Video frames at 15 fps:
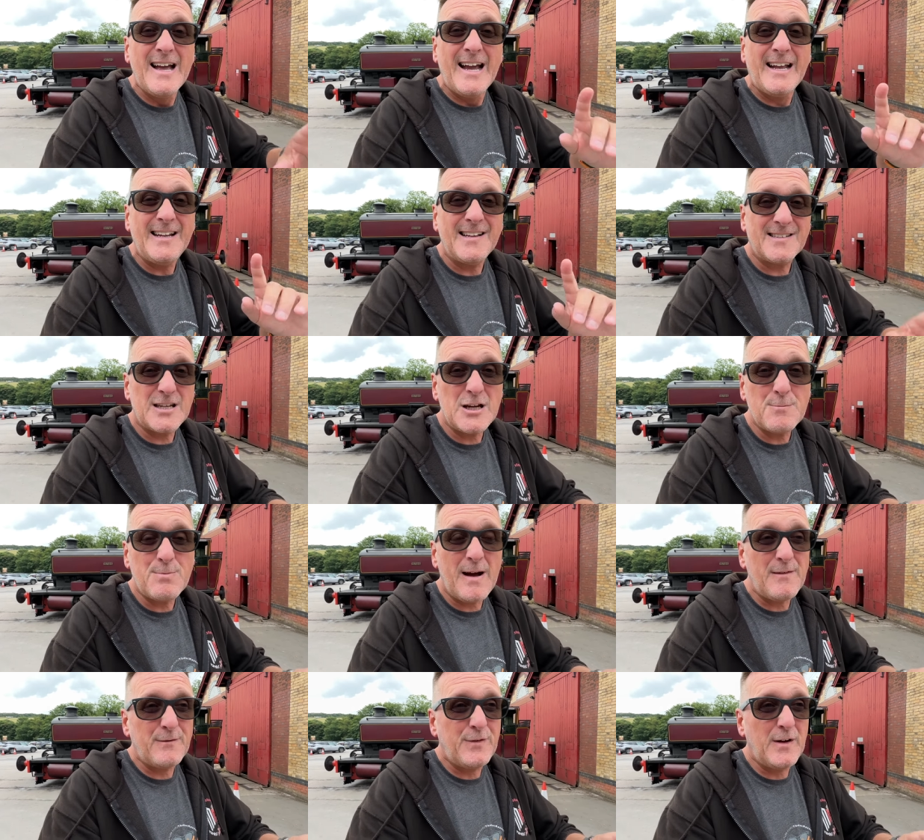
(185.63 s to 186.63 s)
It is
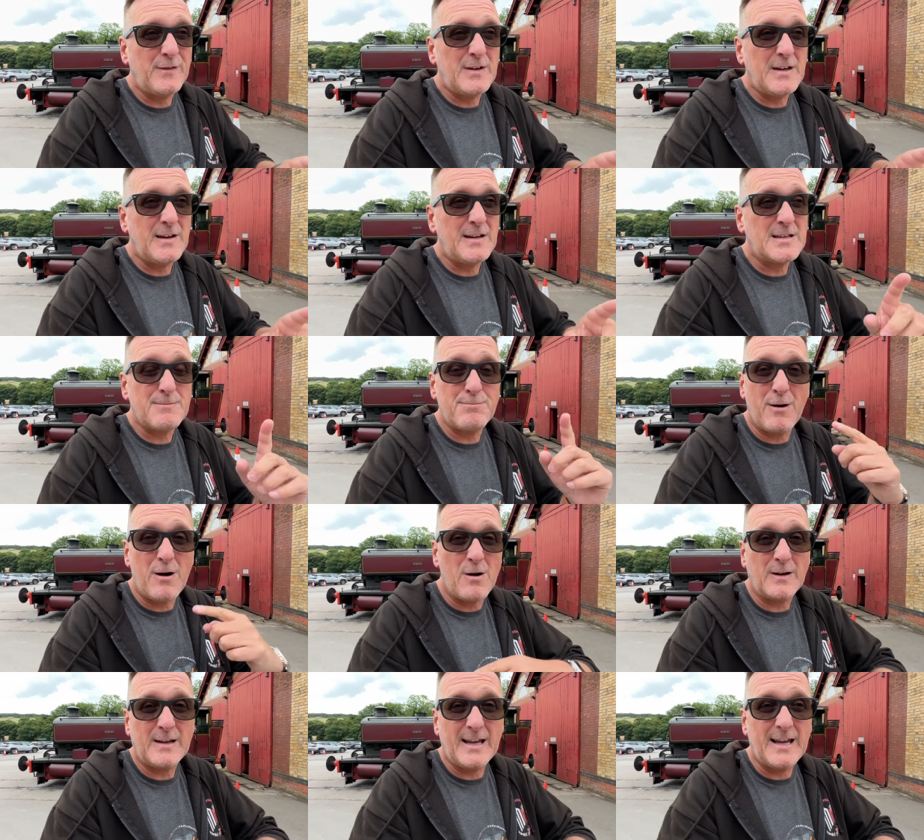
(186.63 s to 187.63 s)
£2.50 to
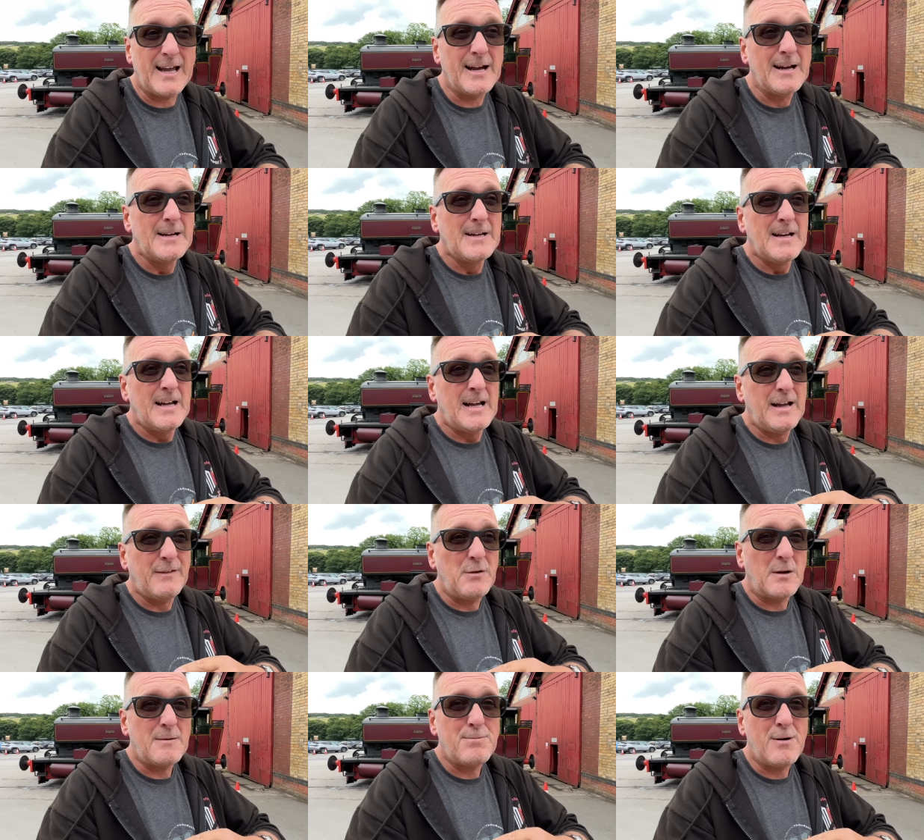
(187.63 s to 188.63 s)
park here, uh, if
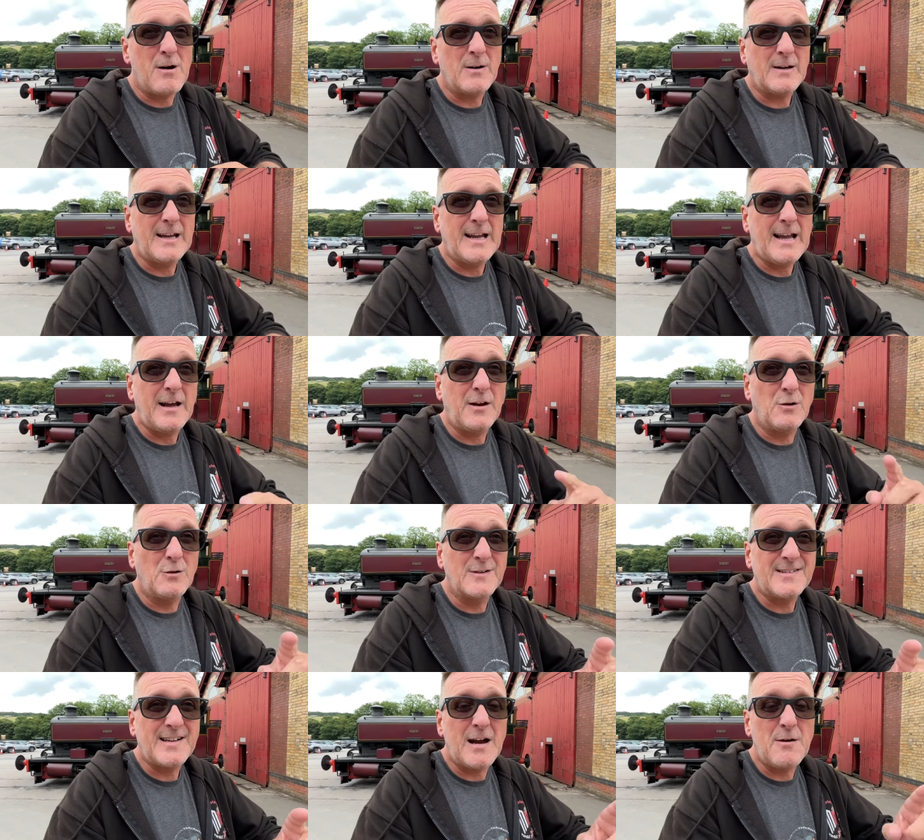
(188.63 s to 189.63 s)
you want to park here, and
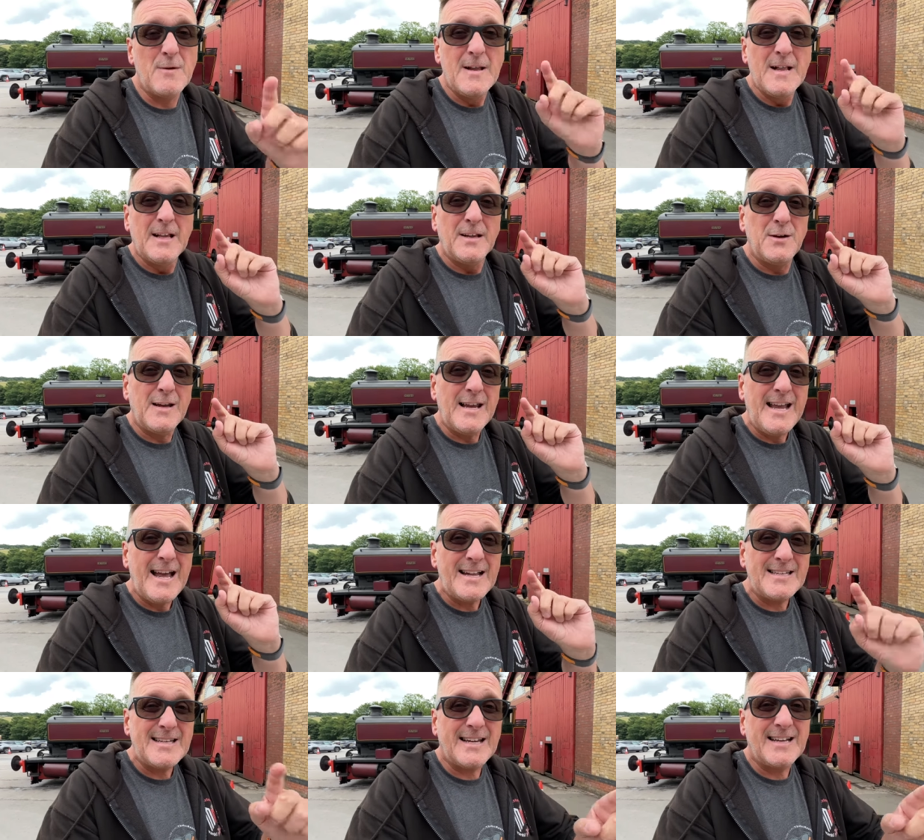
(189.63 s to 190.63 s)
also you can
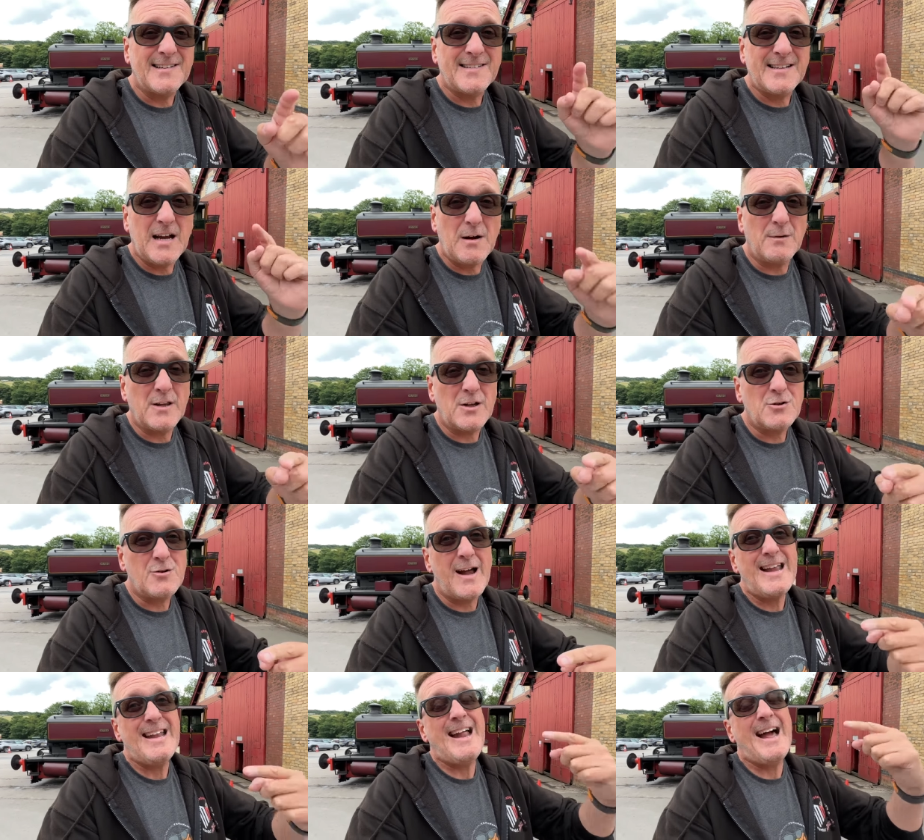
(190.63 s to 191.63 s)
get tickets to go on the
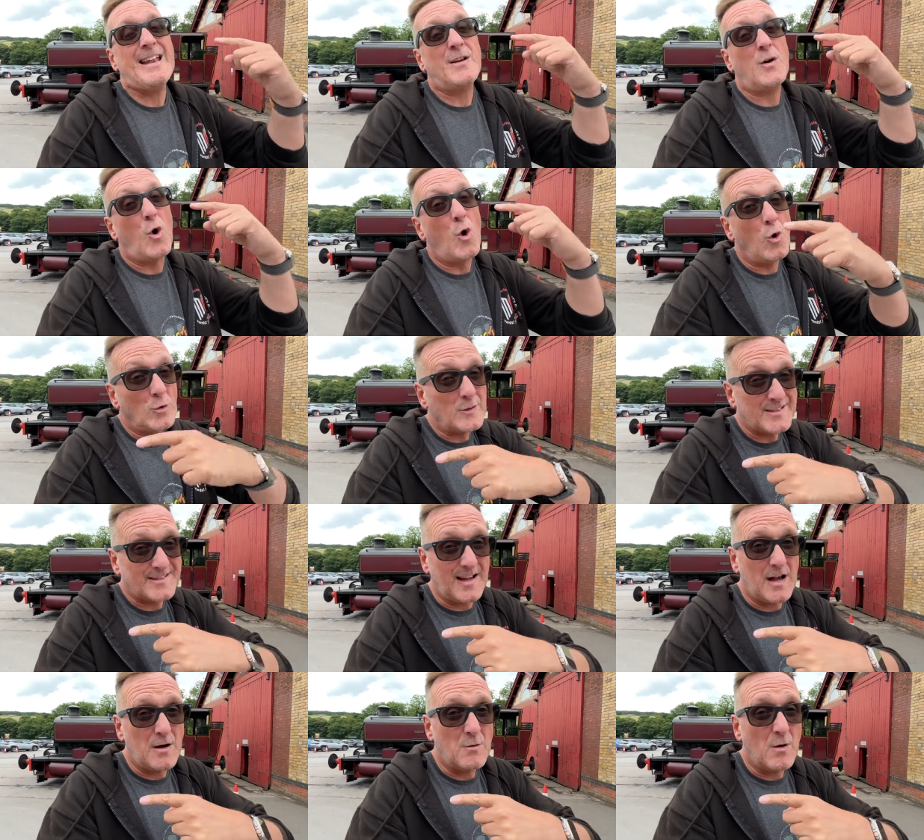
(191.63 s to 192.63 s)
train and
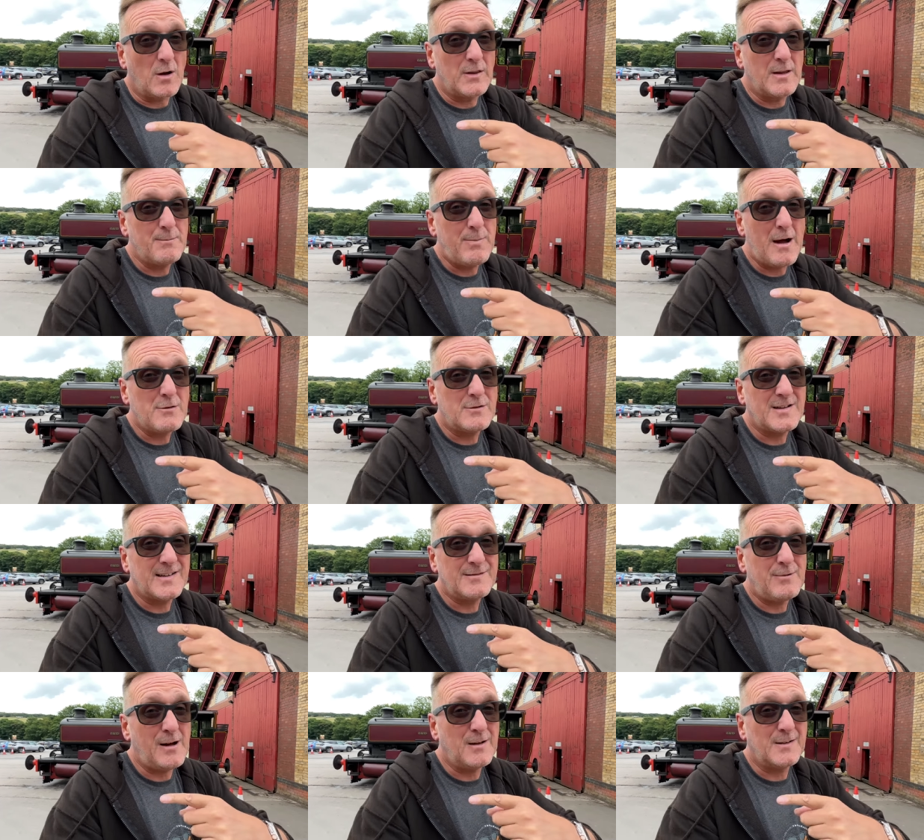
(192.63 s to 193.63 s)
also on the boat
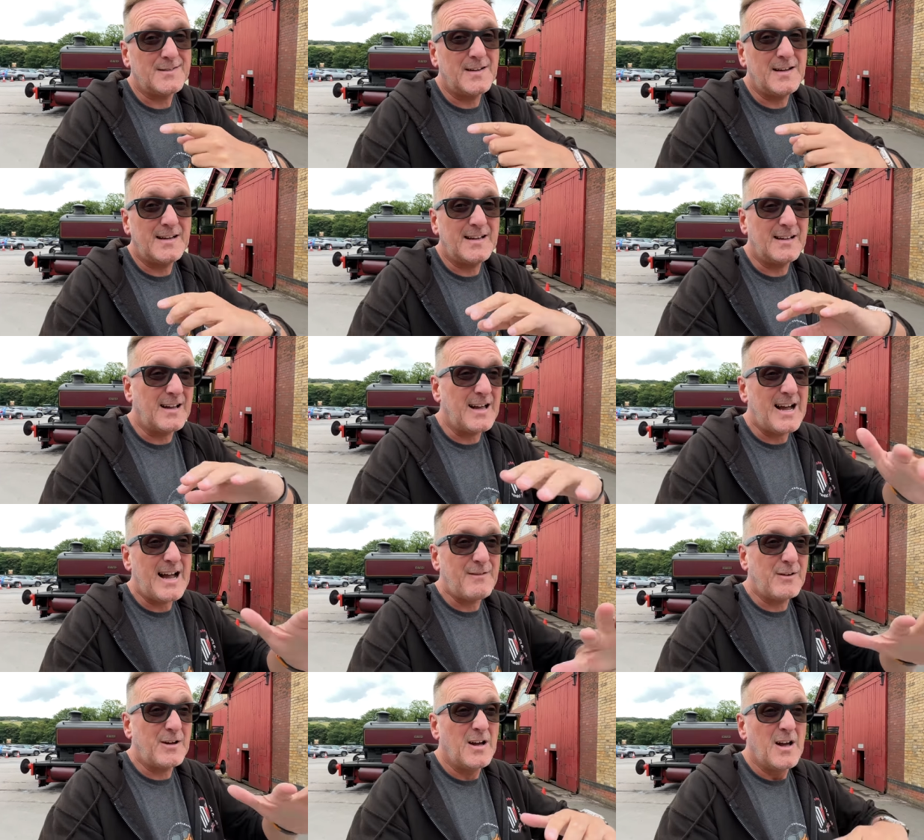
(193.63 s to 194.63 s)
as well. So you can like
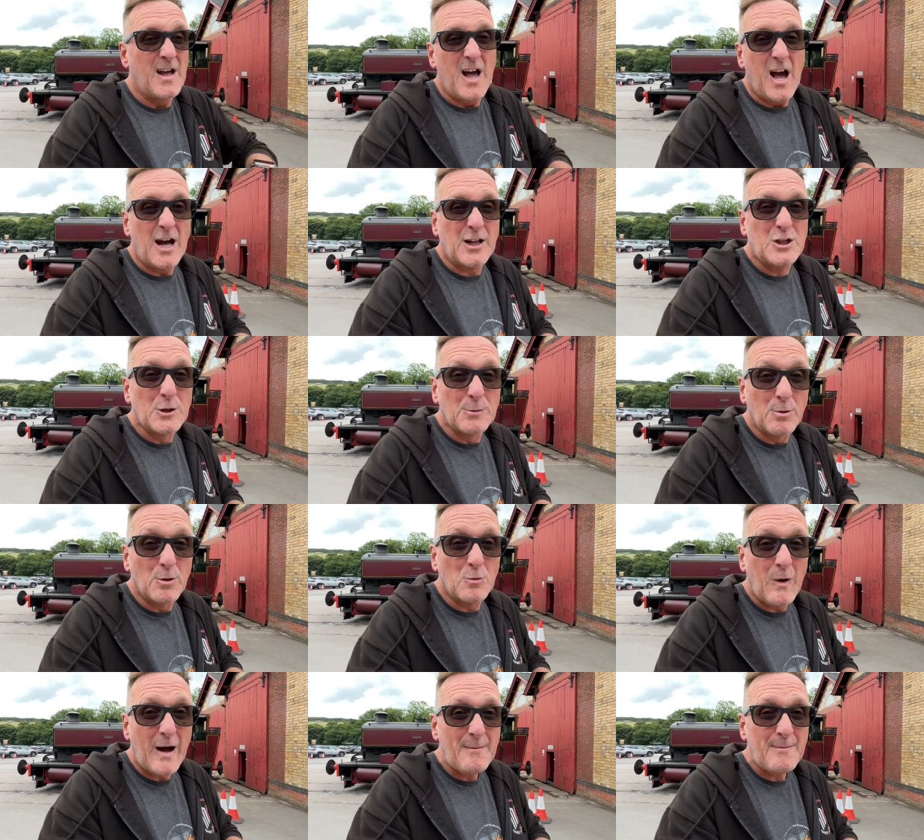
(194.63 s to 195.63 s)
have a, a
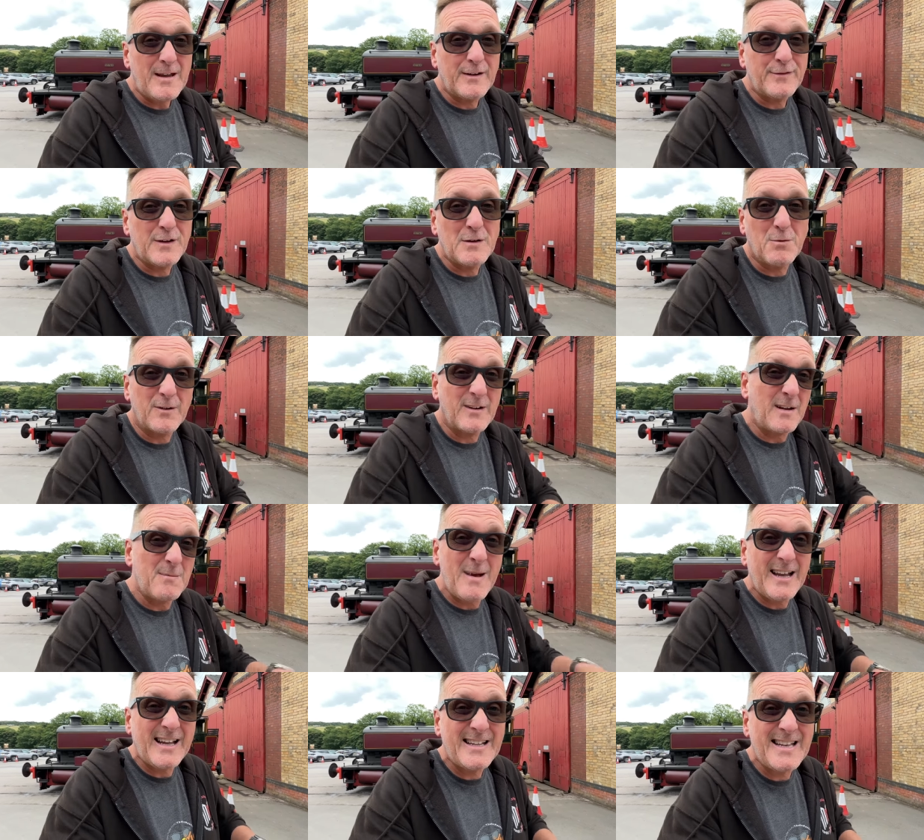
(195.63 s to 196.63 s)
double whammy if you want and
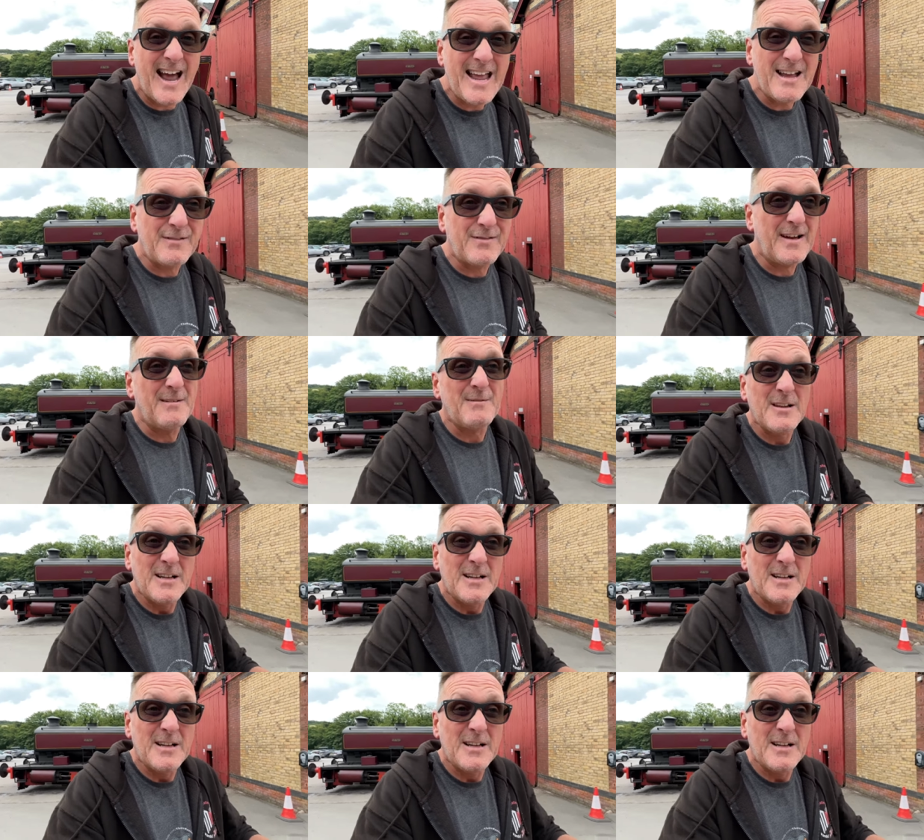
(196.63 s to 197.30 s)
make a day of it.